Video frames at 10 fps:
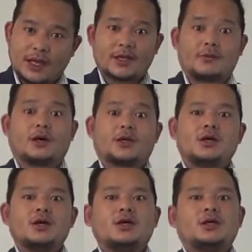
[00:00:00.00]
Like a
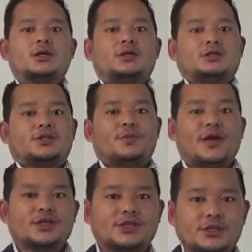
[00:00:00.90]
mother, she
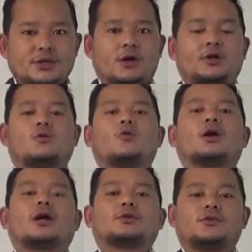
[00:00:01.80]
manages all the
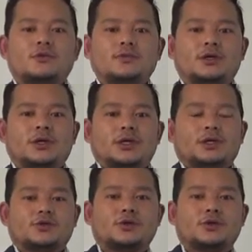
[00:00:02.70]
work at home.